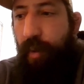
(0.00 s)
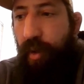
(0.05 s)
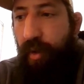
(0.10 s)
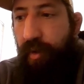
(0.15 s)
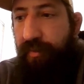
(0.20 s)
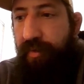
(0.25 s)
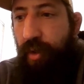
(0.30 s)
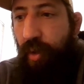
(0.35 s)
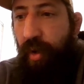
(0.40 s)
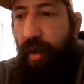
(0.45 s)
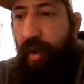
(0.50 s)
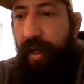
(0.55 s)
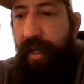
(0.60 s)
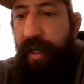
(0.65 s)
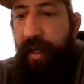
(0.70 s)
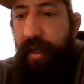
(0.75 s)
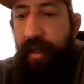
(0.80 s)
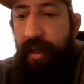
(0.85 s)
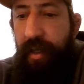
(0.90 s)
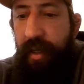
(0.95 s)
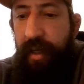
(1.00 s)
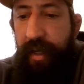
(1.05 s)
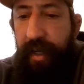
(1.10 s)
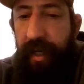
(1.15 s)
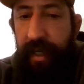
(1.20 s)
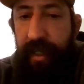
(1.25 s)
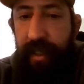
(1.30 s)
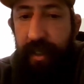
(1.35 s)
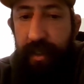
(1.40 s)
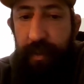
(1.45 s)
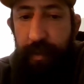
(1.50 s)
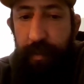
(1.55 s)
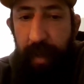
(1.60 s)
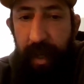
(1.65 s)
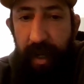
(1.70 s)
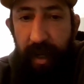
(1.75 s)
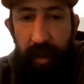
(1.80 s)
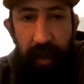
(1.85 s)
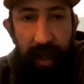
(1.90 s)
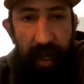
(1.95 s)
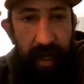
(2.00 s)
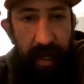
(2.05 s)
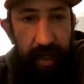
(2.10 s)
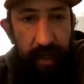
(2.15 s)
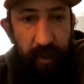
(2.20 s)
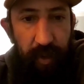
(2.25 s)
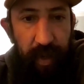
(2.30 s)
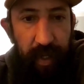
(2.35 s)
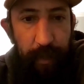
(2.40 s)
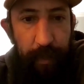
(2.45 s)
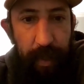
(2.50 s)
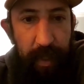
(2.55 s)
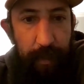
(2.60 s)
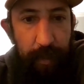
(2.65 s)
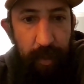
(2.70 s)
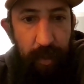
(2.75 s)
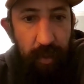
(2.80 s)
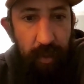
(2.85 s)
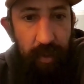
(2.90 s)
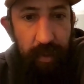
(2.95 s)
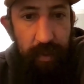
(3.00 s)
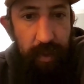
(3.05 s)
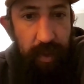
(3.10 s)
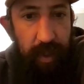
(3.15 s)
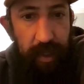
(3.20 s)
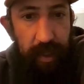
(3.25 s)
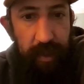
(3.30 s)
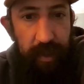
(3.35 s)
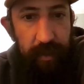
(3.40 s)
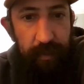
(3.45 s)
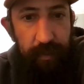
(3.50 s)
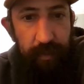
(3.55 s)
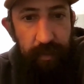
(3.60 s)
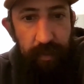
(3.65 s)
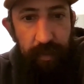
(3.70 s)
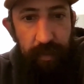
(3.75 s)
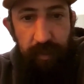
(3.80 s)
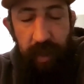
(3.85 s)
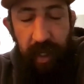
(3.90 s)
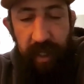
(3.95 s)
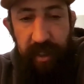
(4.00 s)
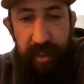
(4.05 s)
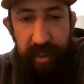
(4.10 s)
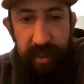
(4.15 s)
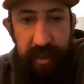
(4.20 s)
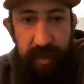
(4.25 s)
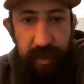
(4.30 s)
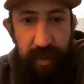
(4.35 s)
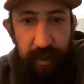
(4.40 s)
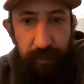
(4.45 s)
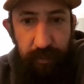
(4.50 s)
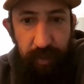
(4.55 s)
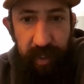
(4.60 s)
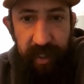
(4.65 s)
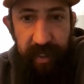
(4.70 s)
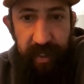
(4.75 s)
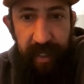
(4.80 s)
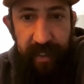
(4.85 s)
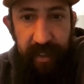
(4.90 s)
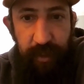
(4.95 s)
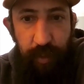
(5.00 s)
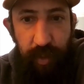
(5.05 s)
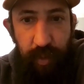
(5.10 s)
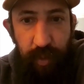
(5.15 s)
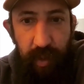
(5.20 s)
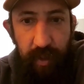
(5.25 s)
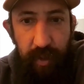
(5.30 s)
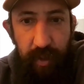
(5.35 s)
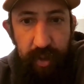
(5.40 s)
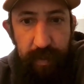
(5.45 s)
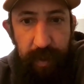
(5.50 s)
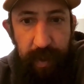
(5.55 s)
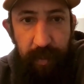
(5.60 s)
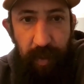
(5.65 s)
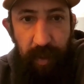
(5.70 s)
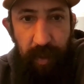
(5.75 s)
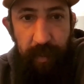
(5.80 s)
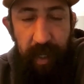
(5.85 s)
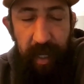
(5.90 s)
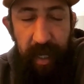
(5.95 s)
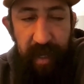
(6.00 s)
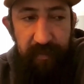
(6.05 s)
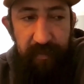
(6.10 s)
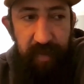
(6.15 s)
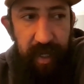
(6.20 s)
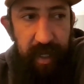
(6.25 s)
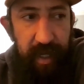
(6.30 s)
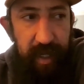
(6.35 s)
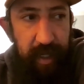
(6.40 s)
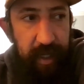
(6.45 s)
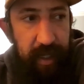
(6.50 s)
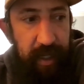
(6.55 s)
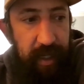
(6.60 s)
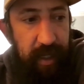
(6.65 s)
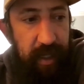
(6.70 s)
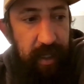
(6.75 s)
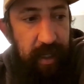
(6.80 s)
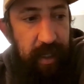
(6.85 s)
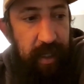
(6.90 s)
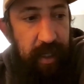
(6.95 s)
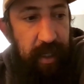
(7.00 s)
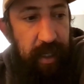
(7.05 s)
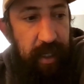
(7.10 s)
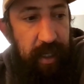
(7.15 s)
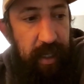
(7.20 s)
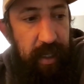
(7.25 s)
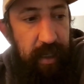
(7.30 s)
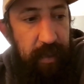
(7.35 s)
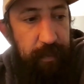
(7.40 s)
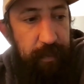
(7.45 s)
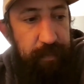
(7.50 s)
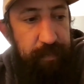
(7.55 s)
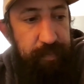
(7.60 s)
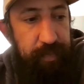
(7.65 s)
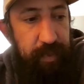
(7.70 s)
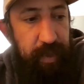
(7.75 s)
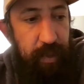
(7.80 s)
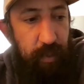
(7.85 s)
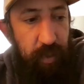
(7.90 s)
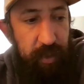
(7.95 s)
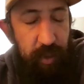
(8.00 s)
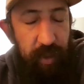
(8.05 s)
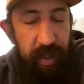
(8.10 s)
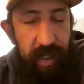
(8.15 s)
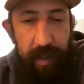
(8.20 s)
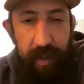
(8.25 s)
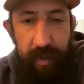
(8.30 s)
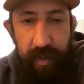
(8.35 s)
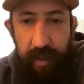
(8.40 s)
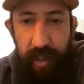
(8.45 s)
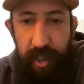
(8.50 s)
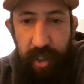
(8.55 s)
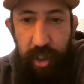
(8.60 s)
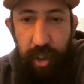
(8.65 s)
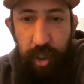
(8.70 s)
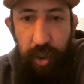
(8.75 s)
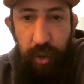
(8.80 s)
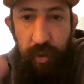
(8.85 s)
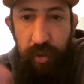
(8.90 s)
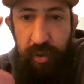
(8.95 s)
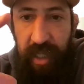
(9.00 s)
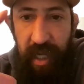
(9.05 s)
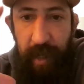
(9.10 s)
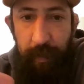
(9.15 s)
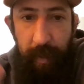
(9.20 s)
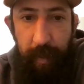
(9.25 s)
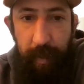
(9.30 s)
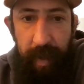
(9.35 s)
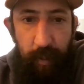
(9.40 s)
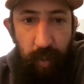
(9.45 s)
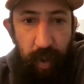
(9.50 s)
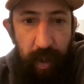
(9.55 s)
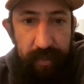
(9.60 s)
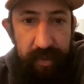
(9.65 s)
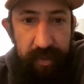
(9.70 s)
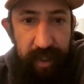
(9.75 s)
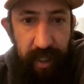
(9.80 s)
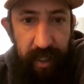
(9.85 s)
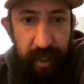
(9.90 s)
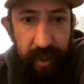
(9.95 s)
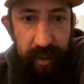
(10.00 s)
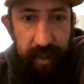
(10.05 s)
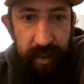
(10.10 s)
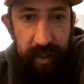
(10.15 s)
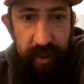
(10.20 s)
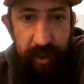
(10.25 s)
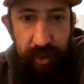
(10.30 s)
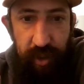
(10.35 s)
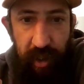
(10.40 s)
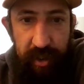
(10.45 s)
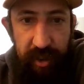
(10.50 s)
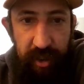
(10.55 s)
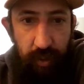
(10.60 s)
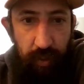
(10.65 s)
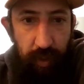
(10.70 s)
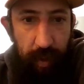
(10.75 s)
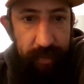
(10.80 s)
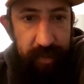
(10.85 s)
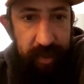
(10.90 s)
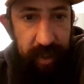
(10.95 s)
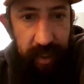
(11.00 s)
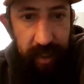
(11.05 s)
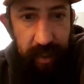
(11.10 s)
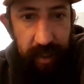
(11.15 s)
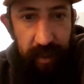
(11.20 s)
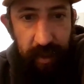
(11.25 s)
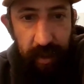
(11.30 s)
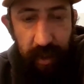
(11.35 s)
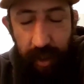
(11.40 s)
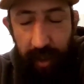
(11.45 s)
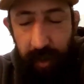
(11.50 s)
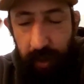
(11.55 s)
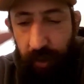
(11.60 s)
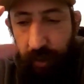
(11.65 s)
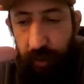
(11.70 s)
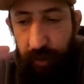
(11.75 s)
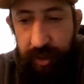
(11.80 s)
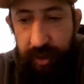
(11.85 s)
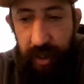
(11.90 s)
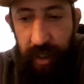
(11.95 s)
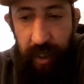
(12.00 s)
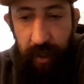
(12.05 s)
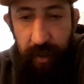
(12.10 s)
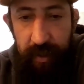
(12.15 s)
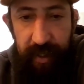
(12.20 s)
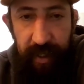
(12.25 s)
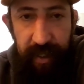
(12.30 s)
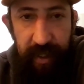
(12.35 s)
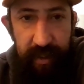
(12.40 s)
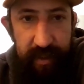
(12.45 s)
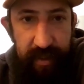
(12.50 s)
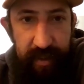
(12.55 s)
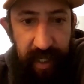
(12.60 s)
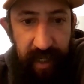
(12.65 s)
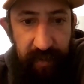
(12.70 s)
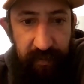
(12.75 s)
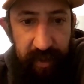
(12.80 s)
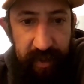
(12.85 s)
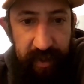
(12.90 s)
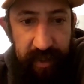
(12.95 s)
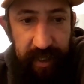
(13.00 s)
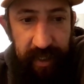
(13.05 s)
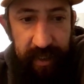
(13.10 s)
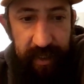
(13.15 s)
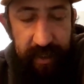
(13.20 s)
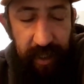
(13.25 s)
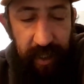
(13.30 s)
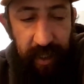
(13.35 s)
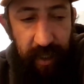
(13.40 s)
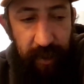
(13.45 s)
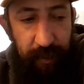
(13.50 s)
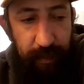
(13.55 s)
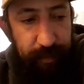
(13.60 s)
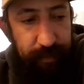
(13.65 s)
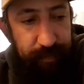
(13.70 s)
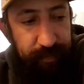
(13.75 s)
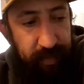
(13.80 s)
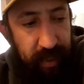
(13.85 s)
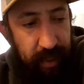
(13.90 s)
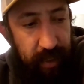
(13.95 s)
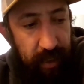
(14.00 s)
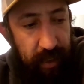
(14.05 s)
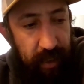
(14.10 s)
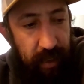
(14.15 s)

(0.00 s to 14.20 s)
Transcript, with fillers: I moved to Oregon and I met a lot of great people and I just reconnected with one of those people. I have a uh, we're doing a huge MMA website, instructional website, huge. Dennis Davis, he's um